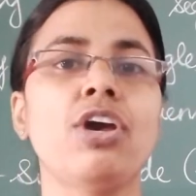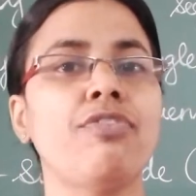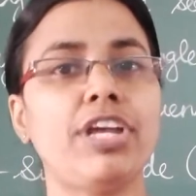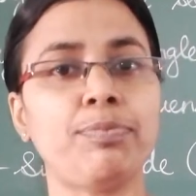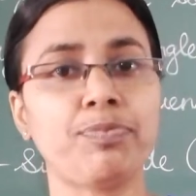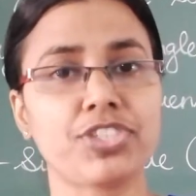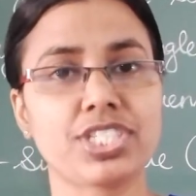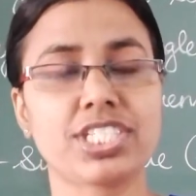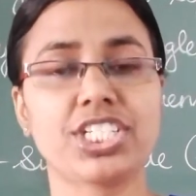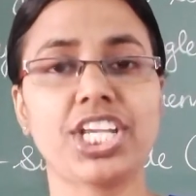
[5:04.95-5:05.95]
When
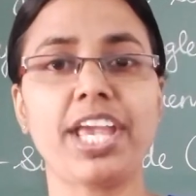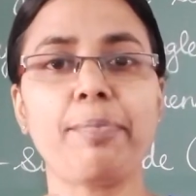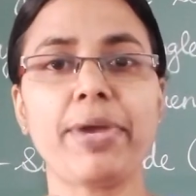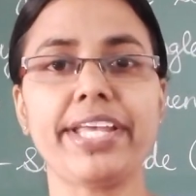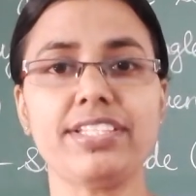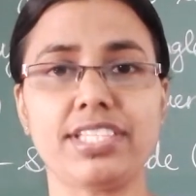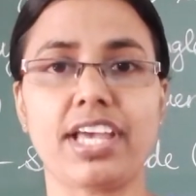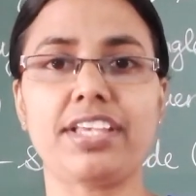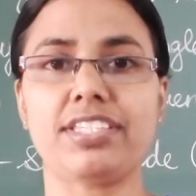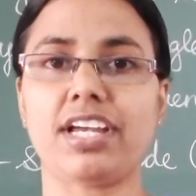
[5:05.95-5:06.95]
shape and
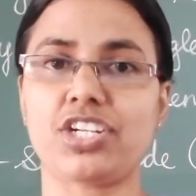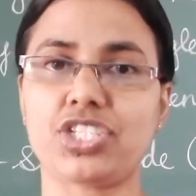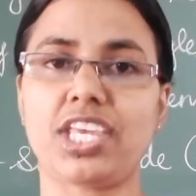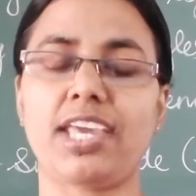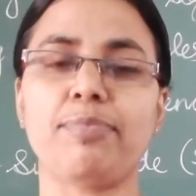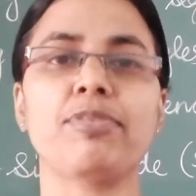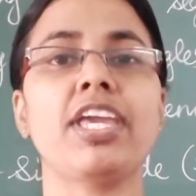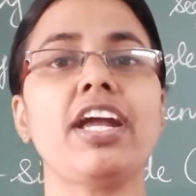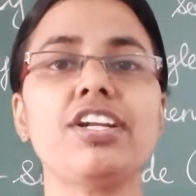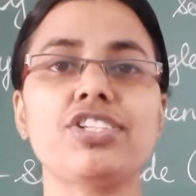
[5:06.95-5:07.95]
size are same,
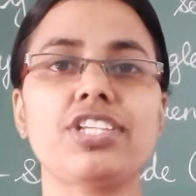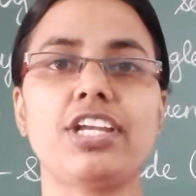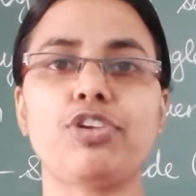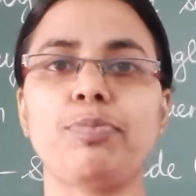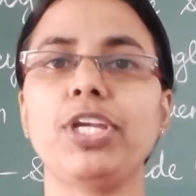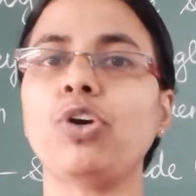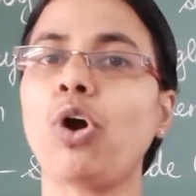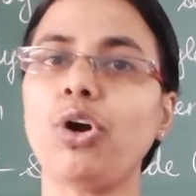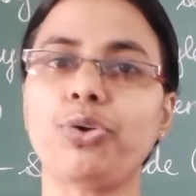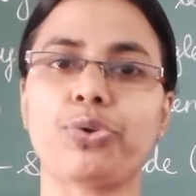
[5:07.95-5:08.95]
they are said to be
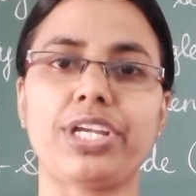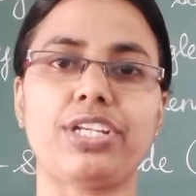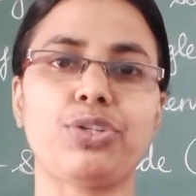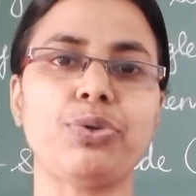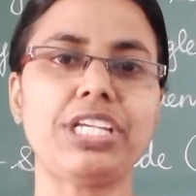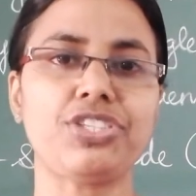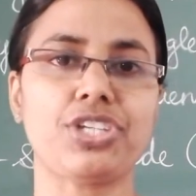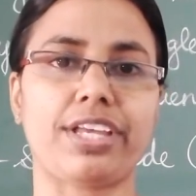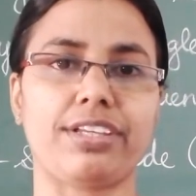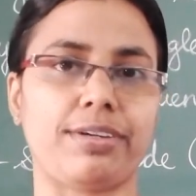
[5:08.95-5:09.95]
congruent to each
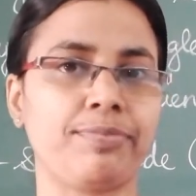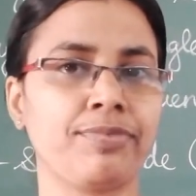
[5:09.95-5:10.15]
other.